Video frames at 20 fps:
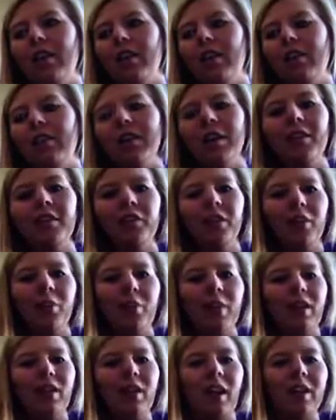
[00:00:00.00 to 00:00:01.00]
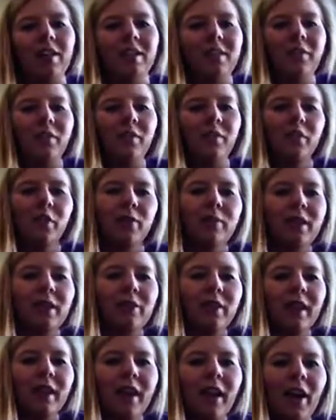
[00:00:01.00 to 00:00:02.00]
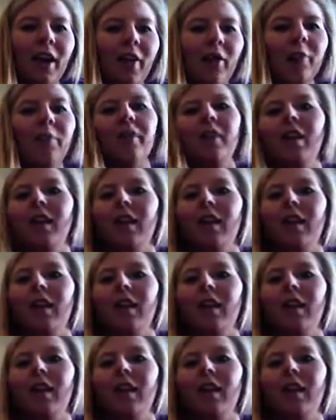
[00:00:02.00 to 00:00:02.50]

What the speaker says: life could be a lot different for me right now